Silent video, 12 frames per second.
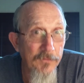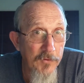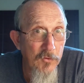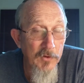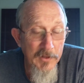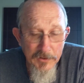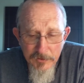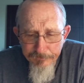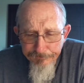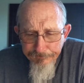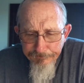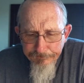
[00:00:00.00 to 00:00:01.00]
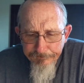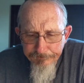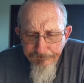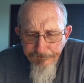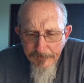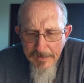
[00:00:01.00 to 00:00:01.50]
food is.
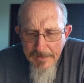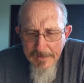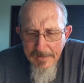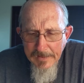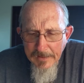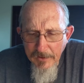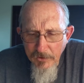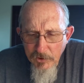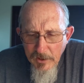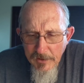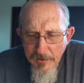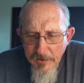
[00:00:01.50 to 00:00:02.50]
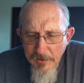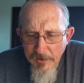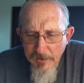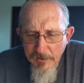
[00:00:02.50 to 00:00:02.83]
Jesus